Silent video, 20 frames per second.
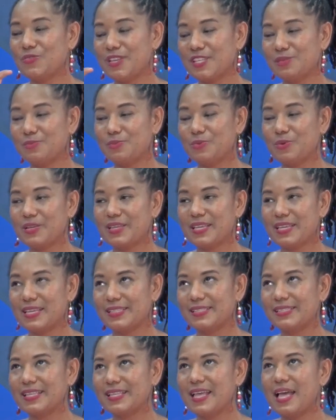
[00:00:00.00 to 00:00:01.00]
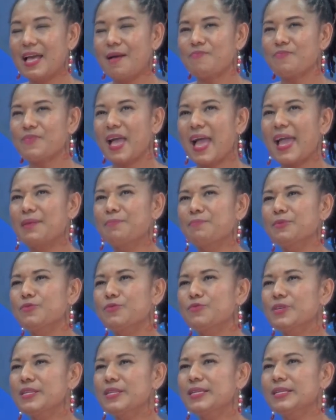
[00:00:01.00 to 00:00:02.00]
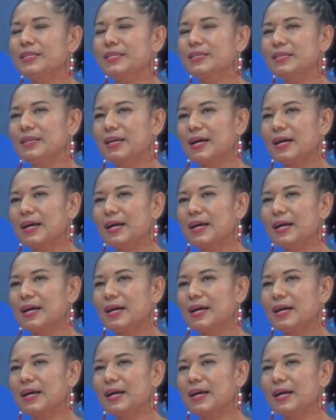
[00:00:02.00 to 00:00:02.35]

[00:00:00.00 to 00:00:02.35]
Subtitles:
Facebook is I had been reading